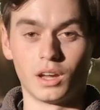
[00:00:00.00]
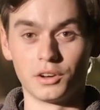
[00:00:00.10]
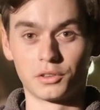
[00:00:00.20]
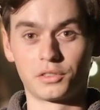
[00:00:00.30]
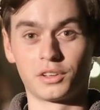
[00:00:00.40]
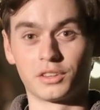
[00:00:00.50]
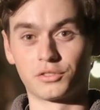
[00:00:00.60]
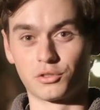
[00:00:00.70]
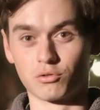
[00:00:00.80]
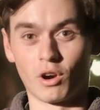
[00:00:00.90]
Another thing
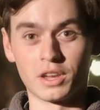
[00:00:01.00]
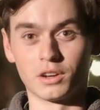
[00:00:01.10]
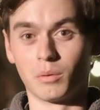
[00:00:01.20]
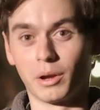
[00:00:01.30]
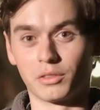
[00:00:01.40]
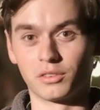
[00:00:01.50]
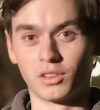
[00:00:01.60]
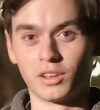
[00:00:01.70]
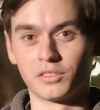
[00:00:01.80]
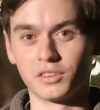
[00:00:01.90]
that's great about this
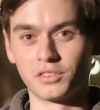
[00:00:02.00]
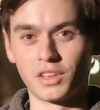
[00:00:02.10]
lens is